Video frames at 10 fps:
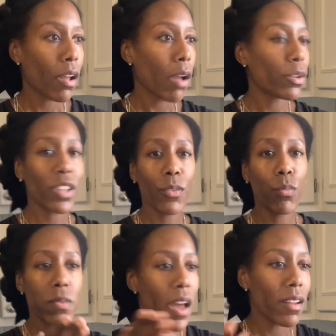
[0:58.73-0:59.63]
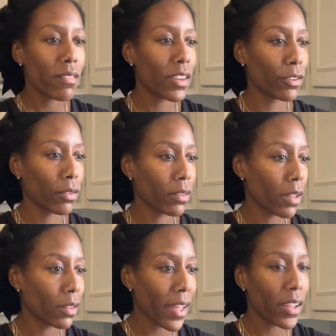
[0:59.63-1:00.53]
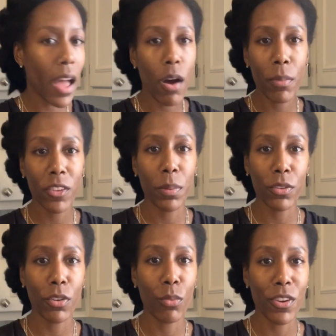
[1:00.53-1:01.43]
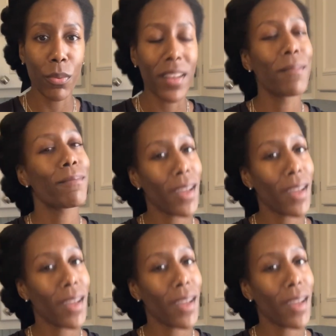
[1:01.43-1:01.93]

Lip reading: I was like, none of these are alike. How am I supposed to know which one?